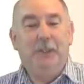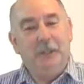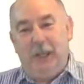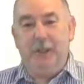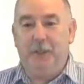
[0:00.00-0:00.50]

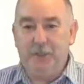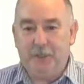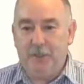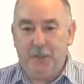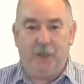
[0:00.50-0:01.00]

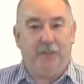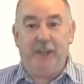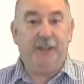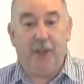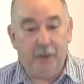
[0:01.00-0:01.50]
tendons, hopefully
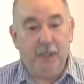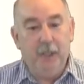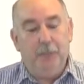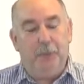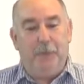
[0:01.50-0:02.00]
they don't,
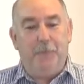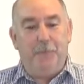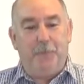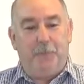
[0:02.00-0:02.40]
but